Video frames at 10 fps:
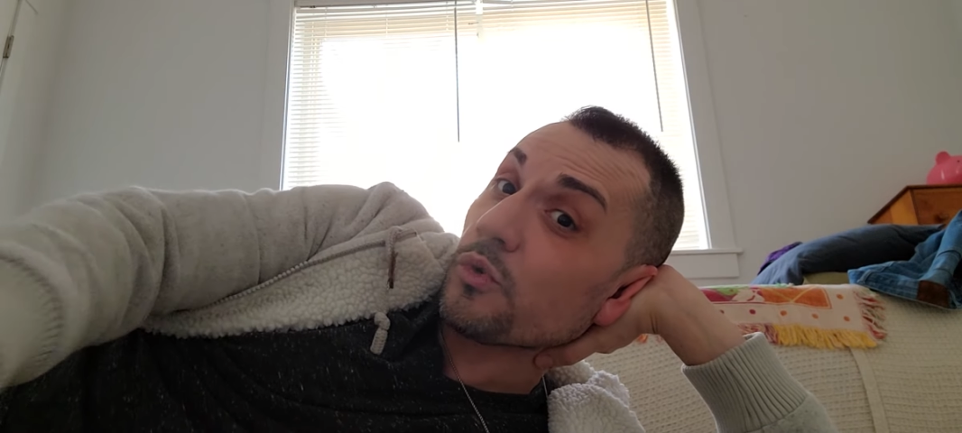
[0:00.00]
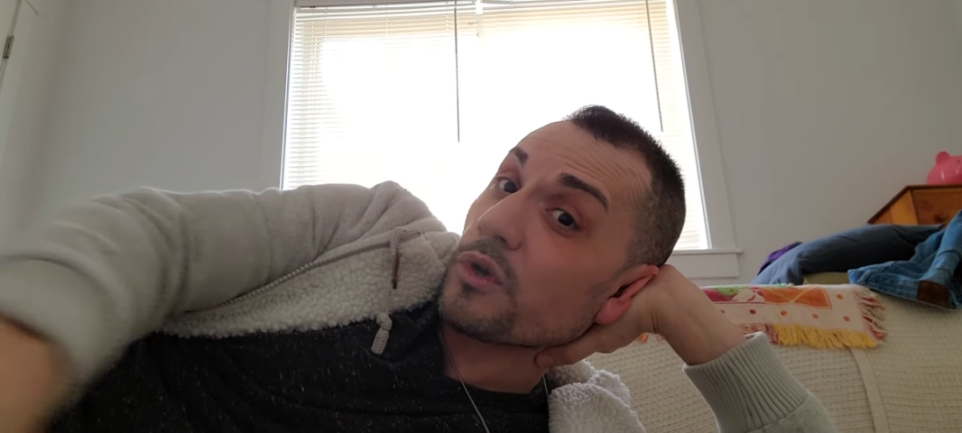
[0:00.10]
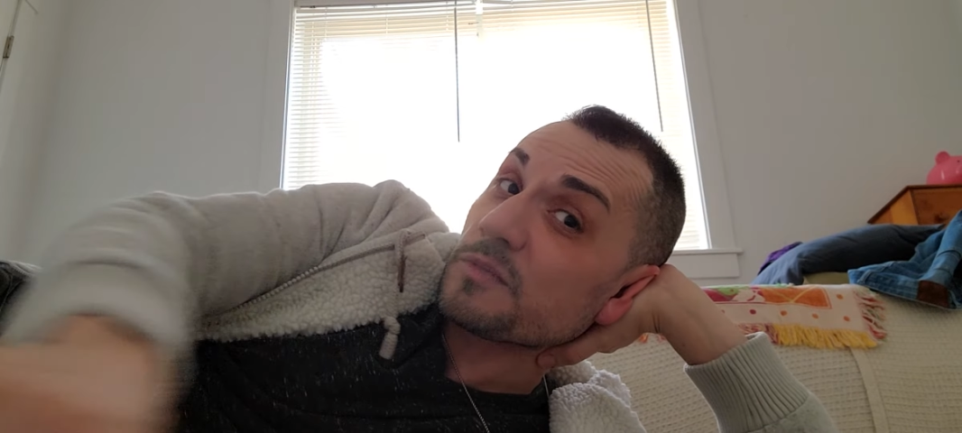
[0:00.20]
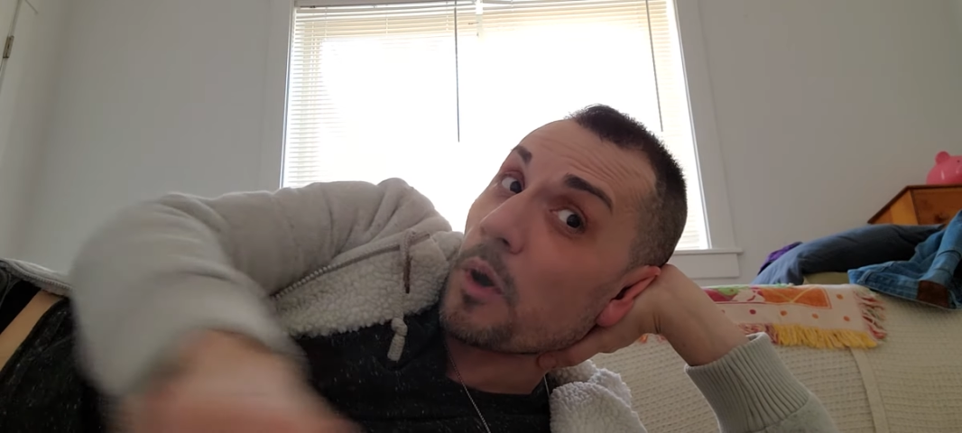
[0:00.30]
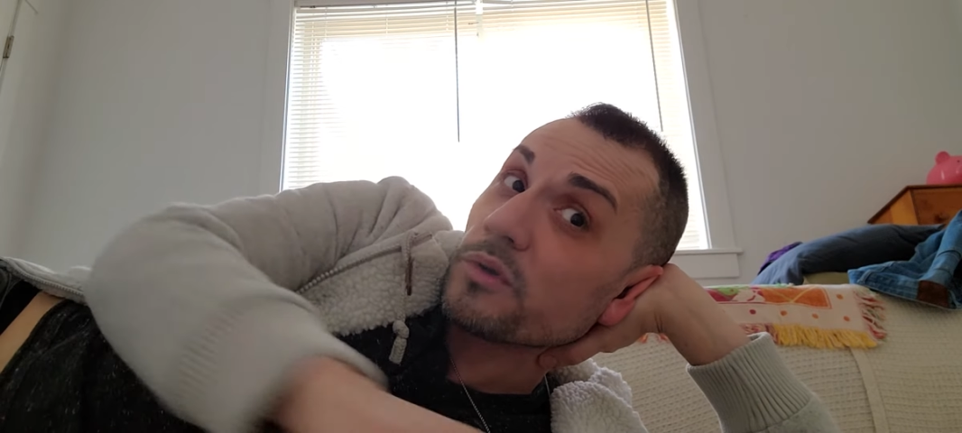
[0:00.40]
who
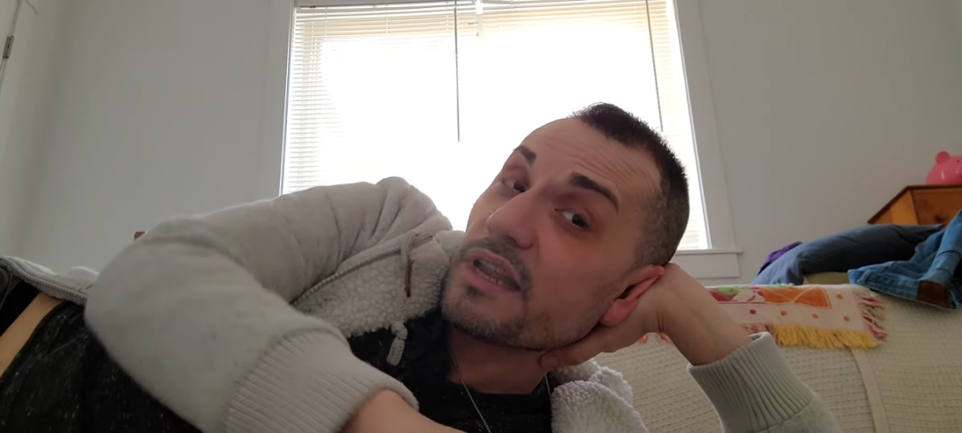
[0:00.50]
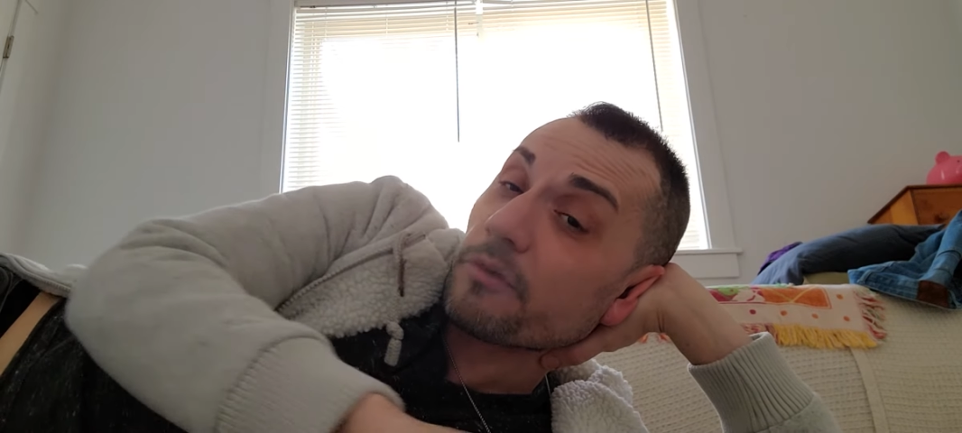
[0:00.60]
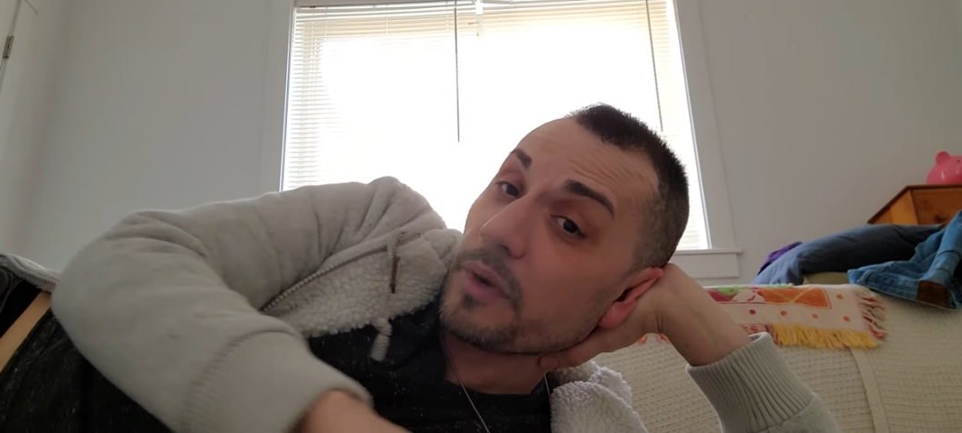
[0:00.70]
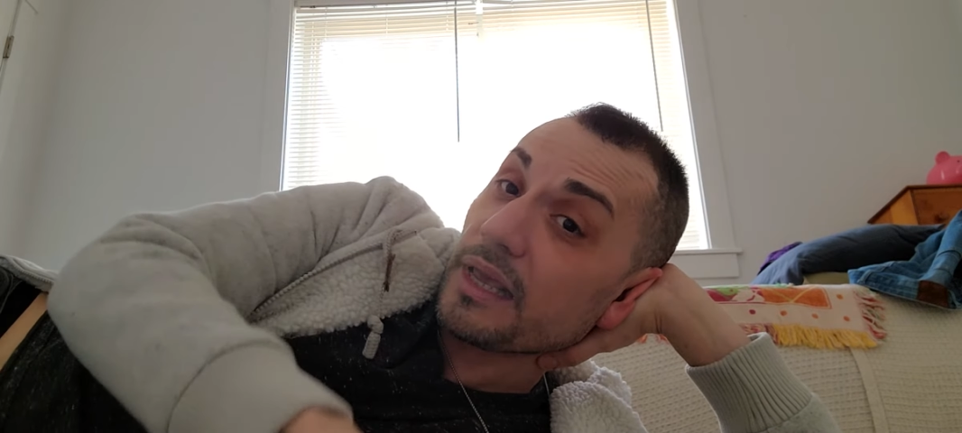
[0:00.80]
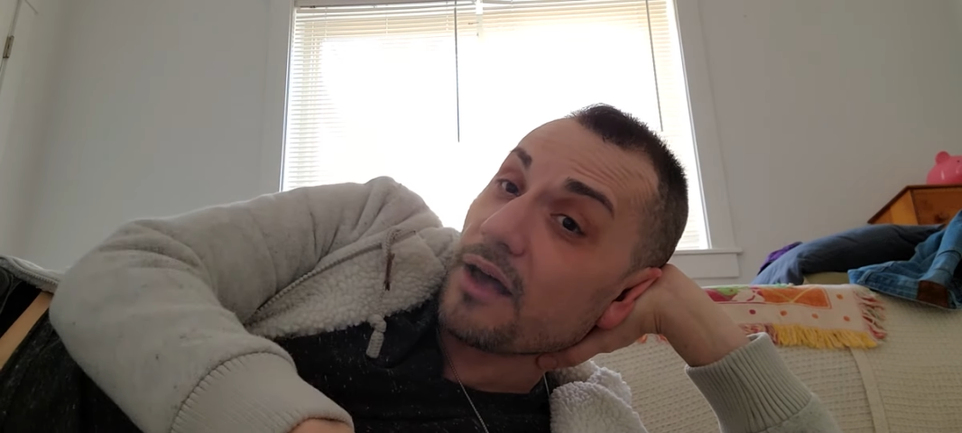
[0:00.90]
exposed
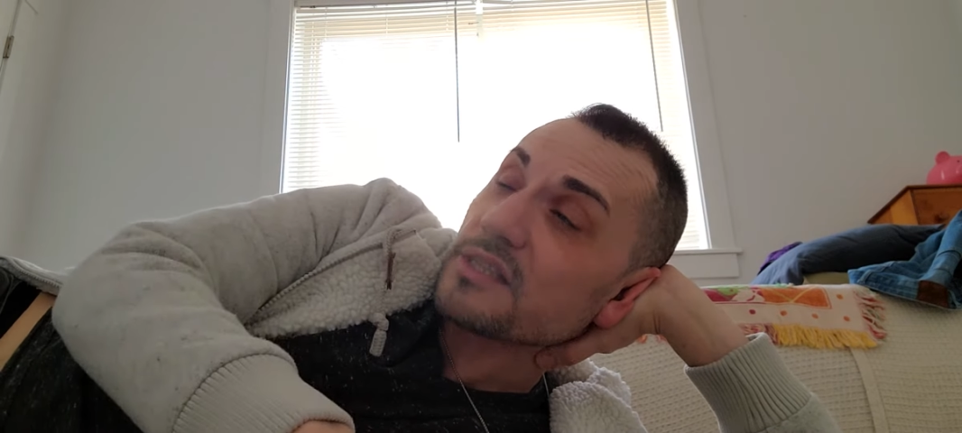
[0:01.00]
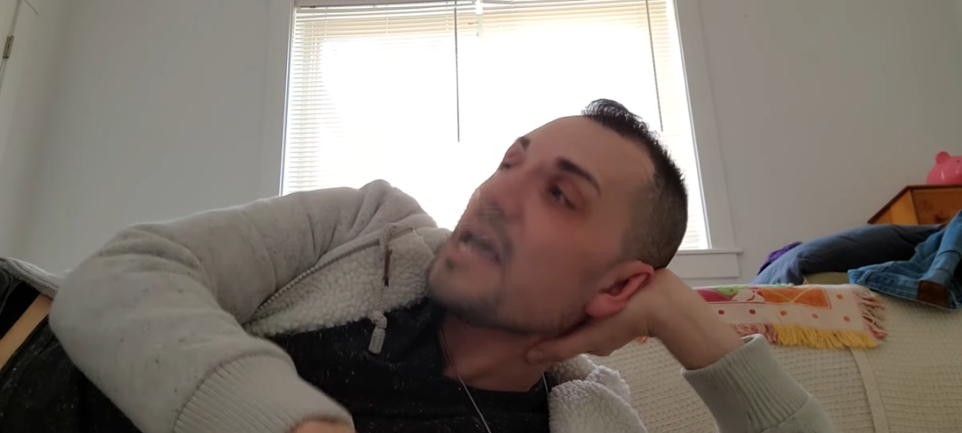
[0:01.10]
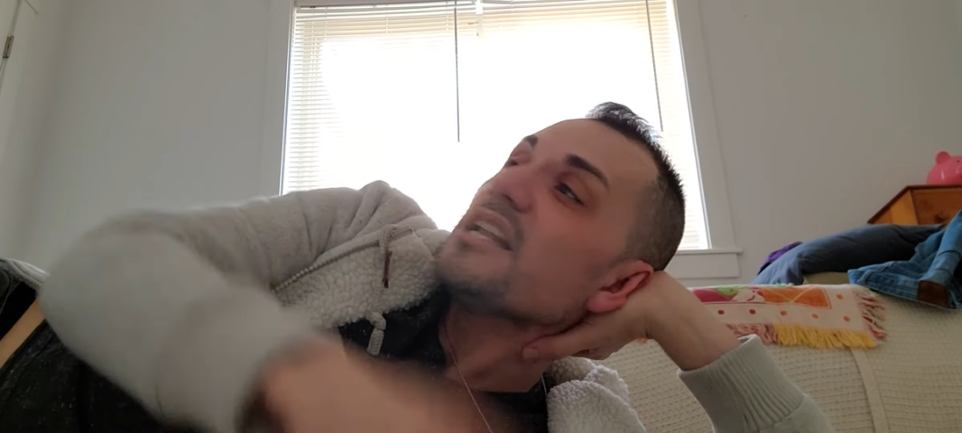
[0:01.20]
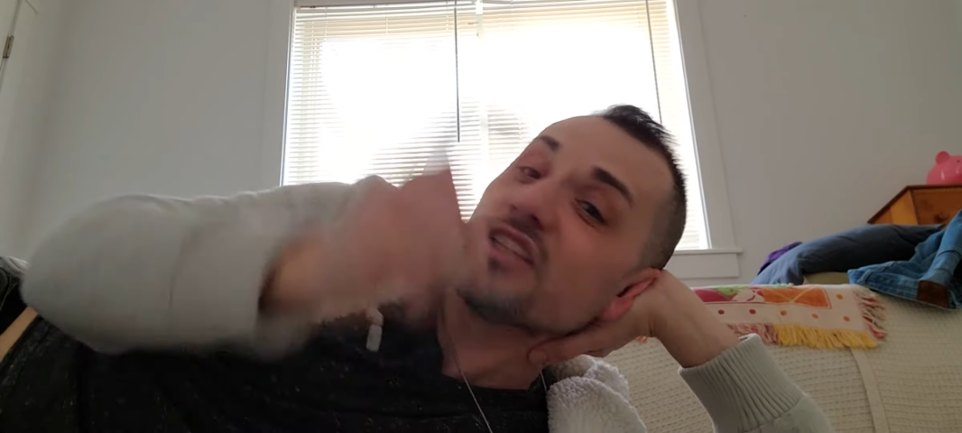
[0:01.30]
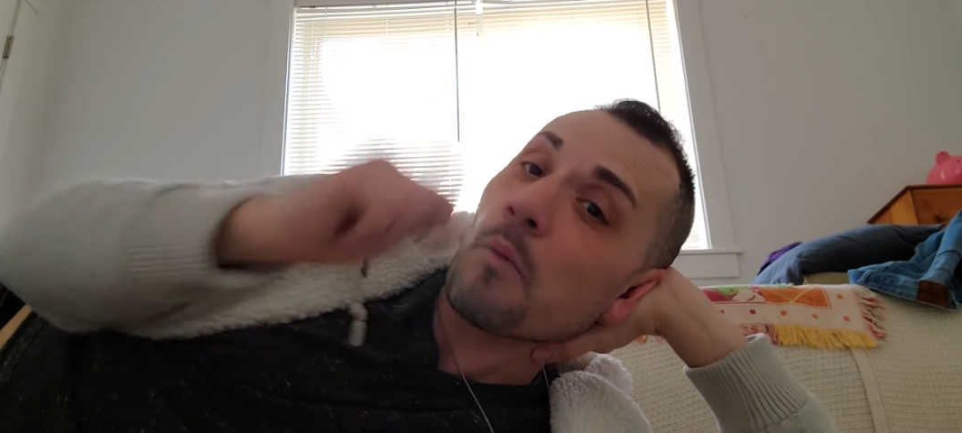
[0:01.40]
everybody else.
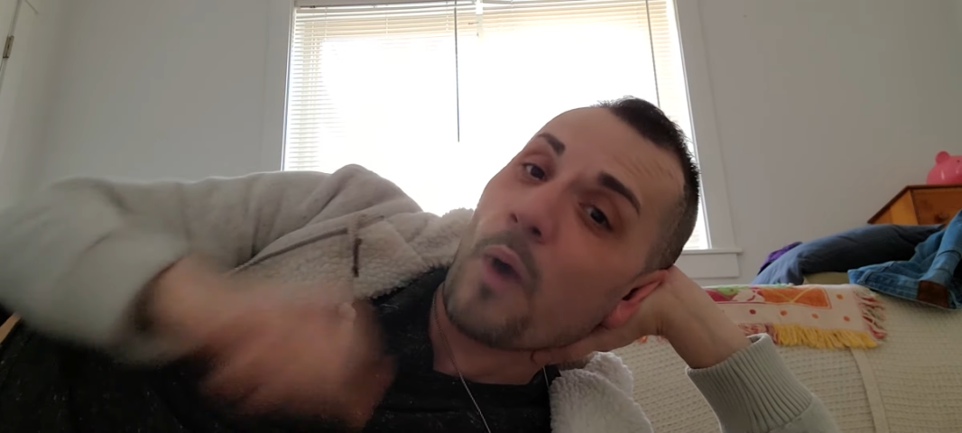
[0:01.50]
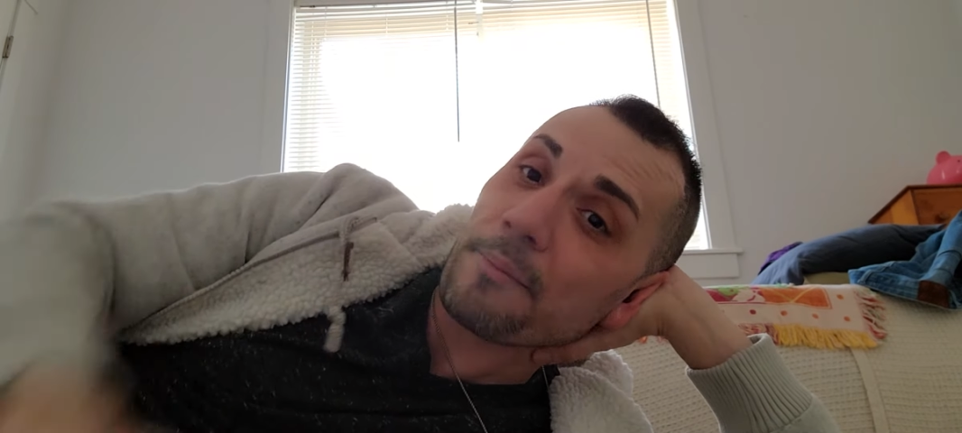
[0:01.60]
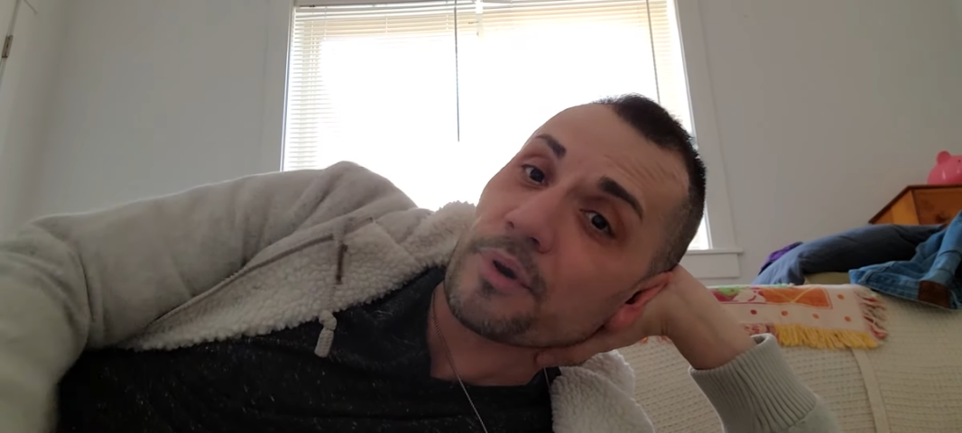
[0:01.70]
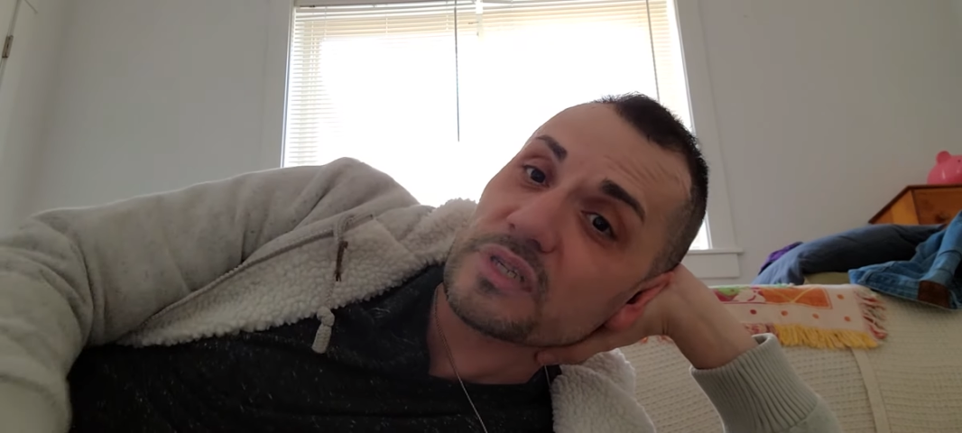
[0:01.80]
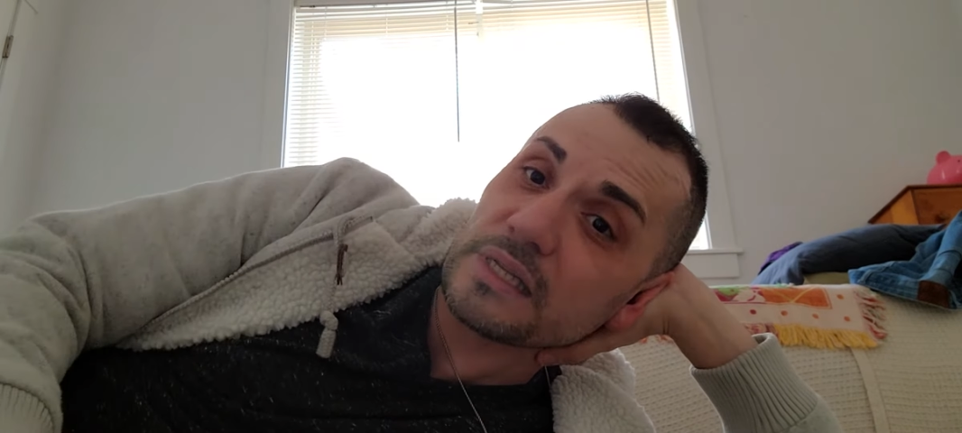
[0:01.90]
Dumb
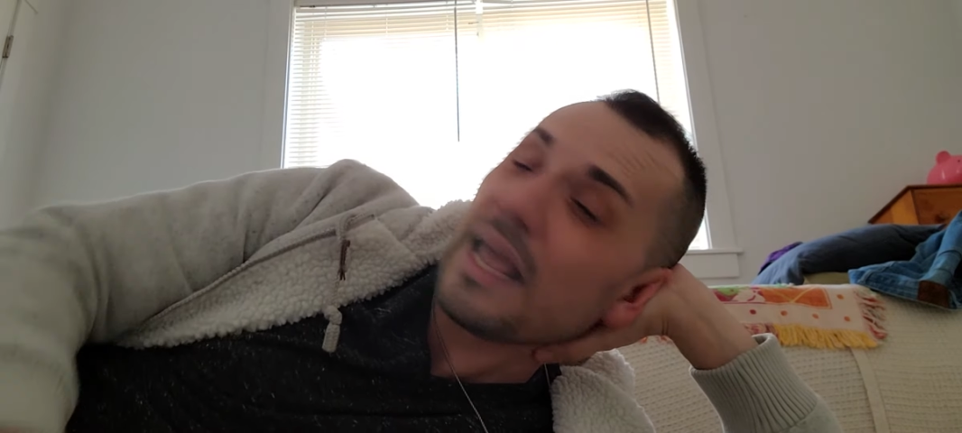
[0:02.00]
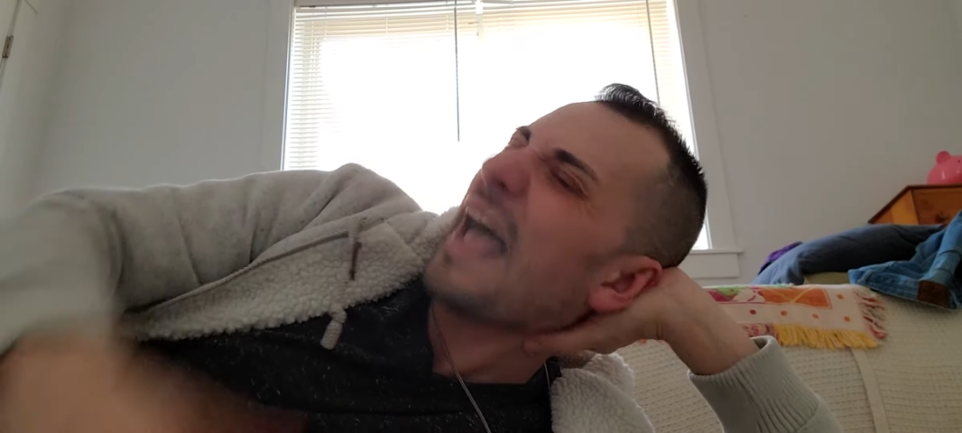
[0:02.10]
white person.